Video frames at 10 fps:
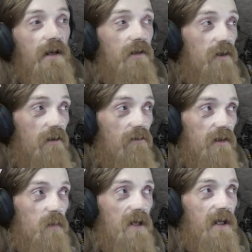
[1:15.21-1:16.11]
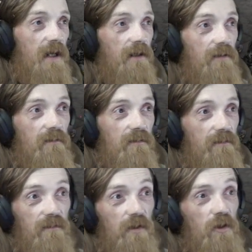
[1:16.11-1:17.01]
Generally speaking,
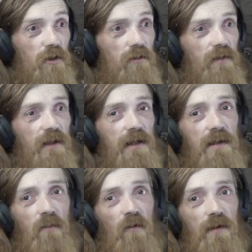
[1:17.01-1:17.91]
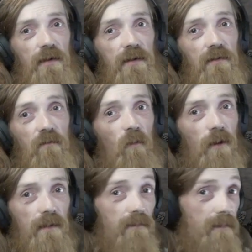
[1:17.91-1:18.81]
you shouldn't really need more than
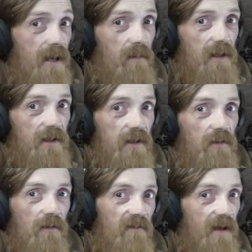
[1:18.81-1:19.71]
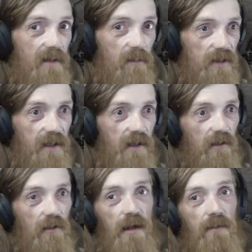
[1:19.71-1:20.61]
one, maybe two, of any
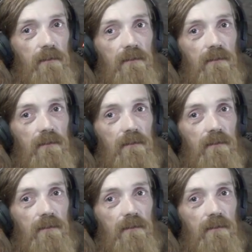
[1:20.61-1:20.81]
particular item.